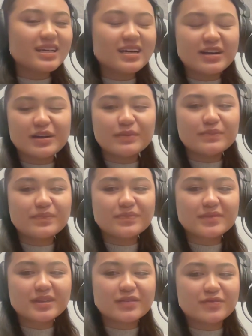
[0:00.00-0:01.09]
um,
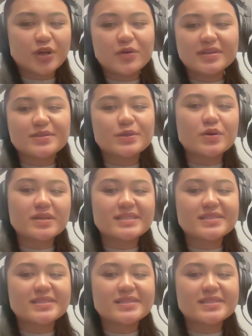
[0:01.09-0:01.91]
a flowing source.